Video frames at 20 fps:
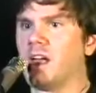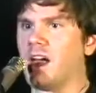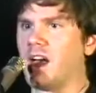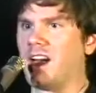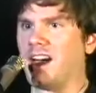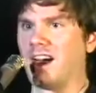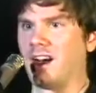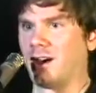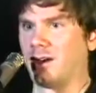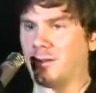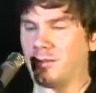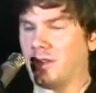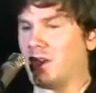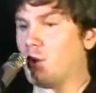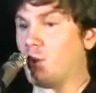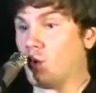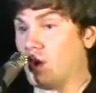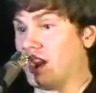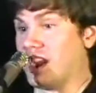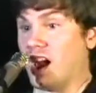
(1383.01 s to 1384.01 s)
uh,
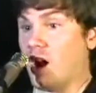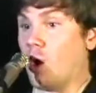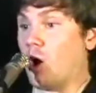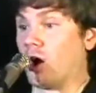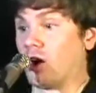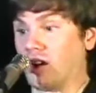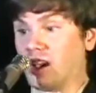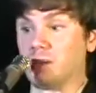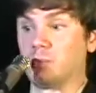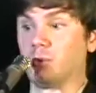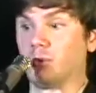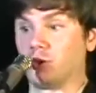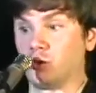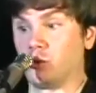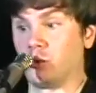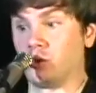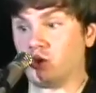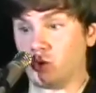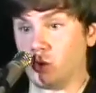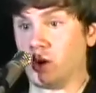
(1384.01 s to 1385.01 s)
that we are able to
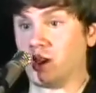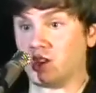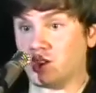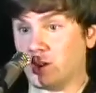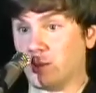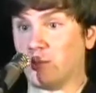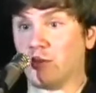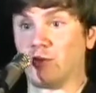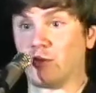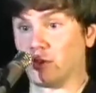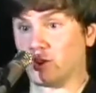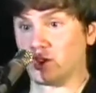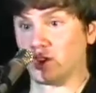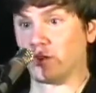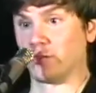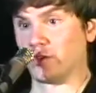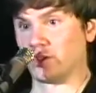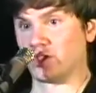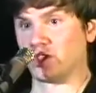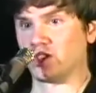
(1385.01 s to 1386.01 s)
enjoy some of the
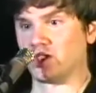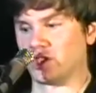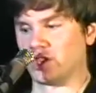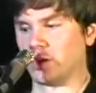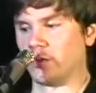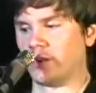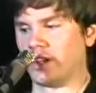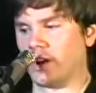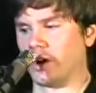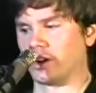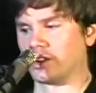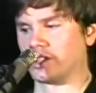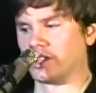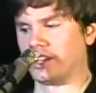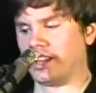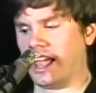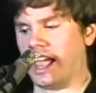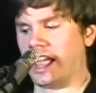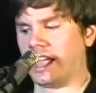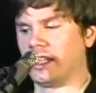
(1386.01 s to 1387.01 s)
services that we are
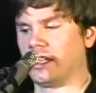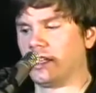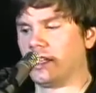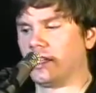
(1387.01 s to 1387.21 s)
today.